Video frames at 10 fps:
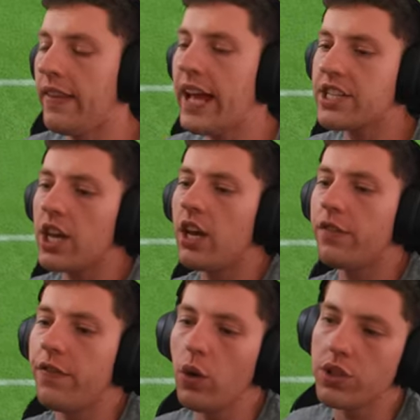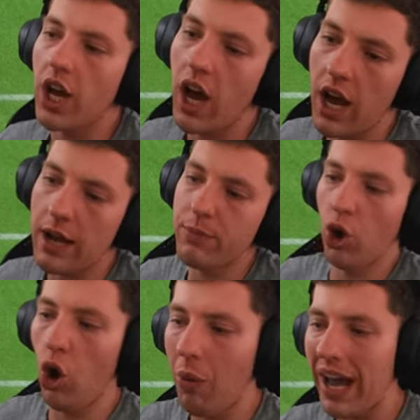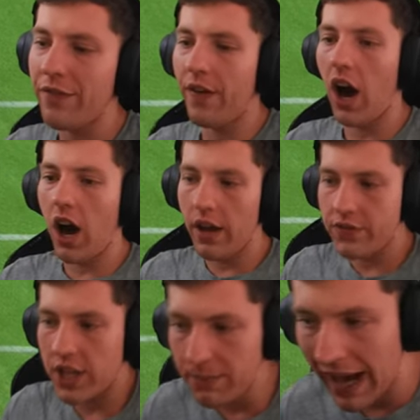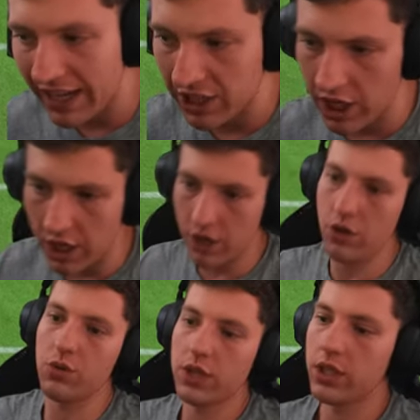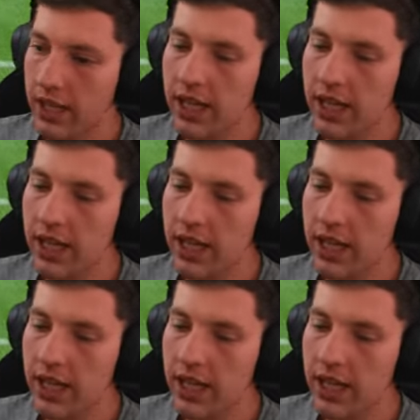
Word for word: And that's it. Full-time. Norway 5, Denmark 0.